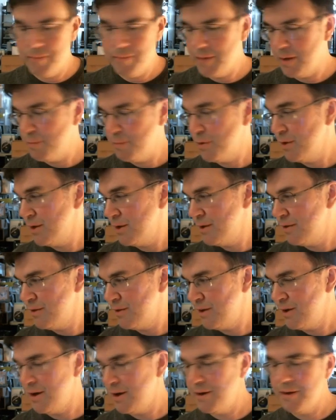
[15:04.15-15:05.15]
emulated
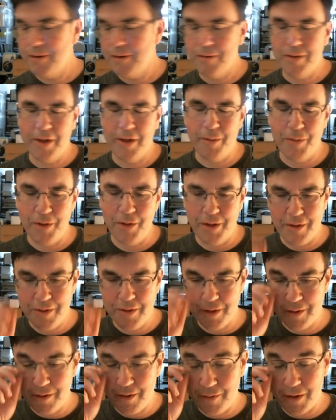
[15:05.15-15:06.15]
Z80 or the emulated
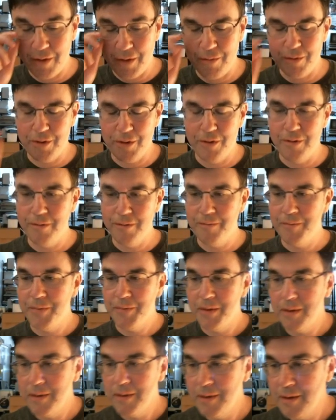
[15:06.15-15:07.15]
6502
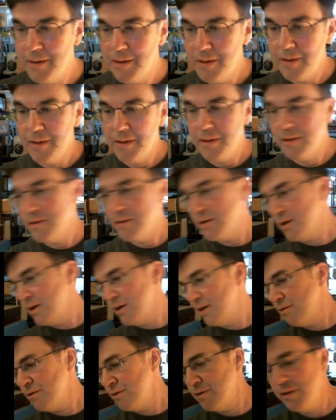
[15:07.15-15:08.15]
that I
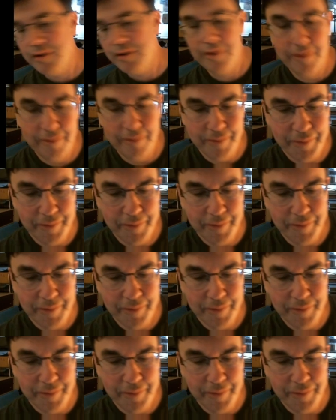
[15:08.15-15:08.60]
have on here,